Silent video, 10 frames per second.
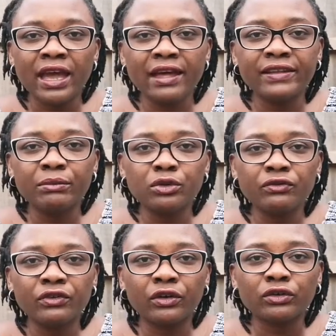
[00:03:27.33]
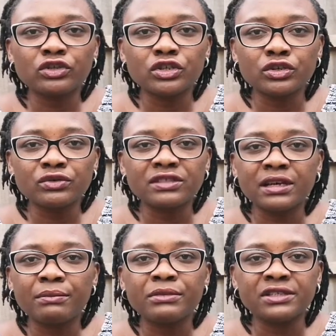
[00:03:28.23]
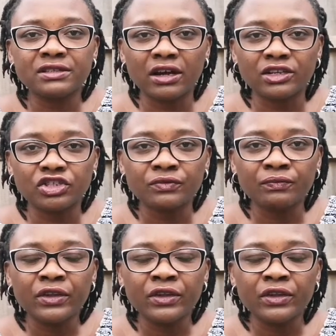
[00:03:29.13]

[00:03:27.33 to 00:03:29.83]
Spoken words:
and then moving on to some massage.